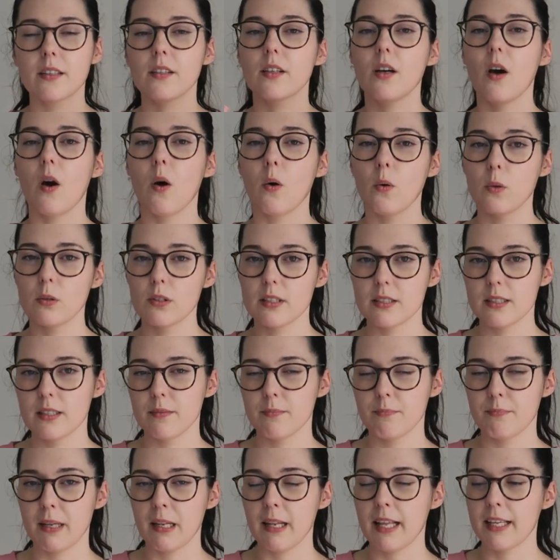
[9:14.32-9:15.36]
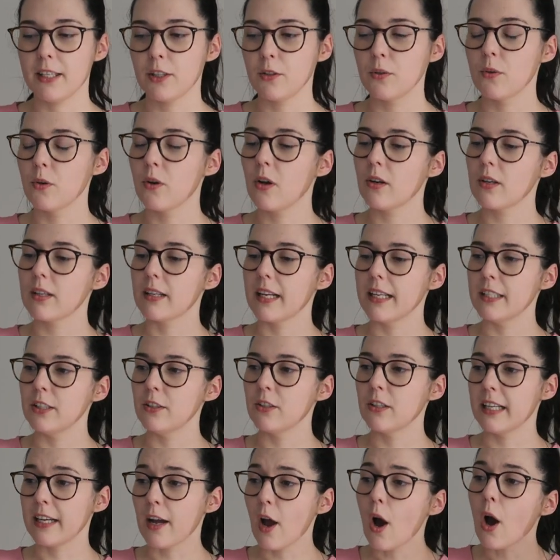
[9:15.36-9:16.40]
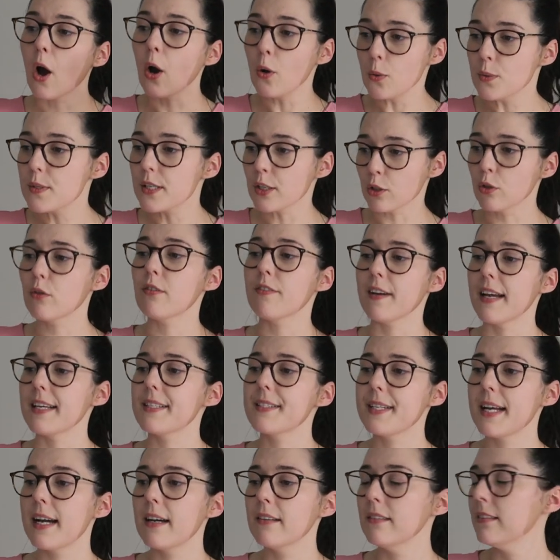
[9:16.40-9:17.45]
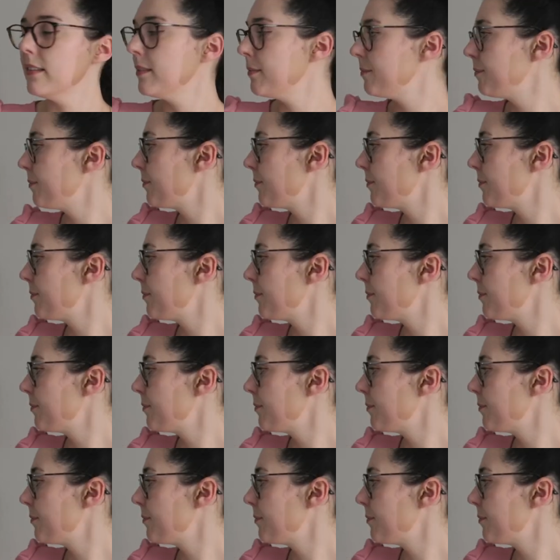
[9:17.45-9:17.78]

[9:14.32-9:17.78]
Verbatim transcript: cold, but like you're not like, you're like hosing your face down.